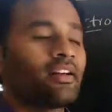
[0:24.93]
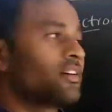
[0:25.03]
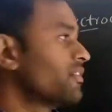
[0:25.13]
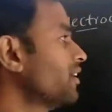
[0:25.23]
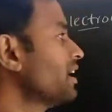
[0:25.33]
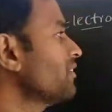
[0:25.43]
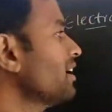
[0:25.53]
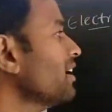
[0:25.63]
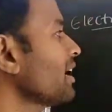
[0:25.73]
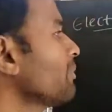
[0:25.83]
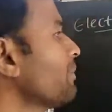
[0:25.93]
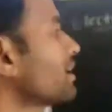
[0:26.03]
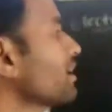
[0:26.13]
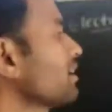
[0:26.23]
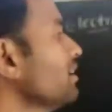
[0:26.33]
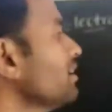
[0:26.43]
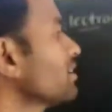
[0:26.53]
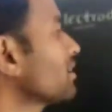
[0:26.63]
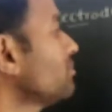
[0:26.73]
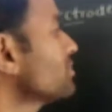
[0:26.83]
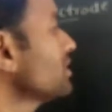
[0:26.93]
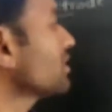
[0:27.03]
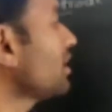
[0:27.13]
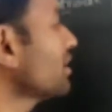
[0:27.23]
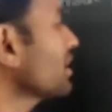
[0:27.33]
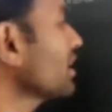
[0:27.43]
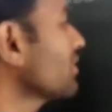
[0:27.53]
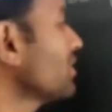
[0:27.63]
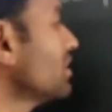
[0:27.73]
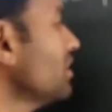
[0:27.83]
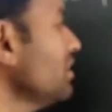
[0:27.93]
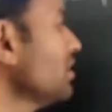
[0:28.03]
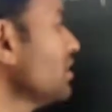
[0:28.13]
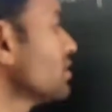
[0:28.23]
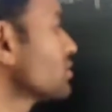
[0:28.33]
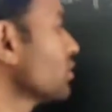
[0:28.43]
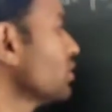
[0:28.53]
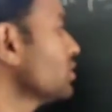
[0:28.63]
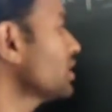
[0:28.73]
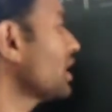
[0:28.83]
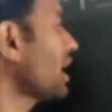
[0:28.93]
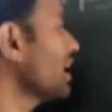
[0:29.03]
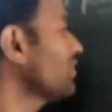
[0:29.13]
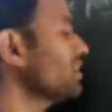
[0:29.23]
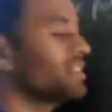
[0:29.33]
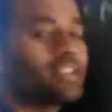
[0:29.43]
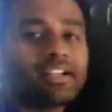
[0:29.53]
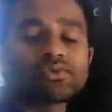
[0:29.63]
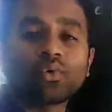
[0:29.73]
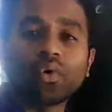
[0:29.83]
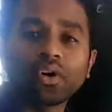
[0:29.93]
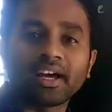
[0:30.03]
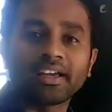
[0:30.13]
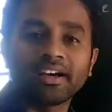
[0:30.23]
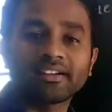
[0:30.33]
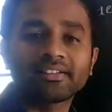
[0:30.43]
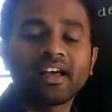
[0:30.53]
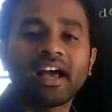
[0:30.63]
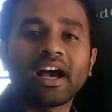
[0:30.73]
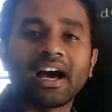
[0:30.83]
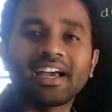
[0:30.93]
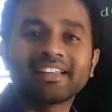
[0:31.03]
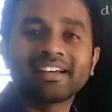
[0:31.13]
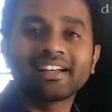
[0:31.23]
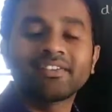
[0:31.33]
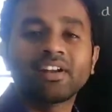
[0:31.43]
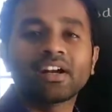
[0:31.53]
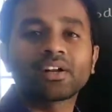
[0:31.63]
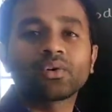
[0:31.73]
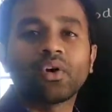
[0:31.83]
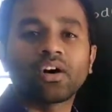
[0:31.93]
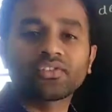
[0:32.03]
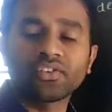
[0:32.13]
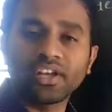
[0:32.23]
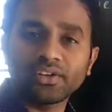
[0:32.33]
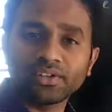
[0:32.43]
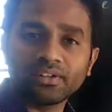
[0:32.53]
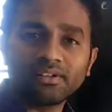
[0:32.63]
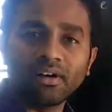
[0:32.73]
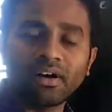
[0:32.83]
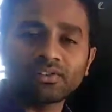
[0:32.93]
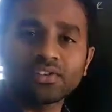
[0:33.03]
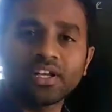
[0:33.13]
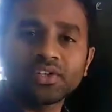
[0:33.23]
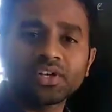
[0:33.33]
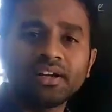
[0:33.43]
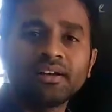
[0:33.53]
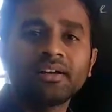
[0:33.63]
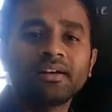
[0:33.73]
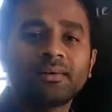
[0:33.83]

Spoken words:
whenever a metal comes in contact with the solution having its own ions, either it will undergo oxidation,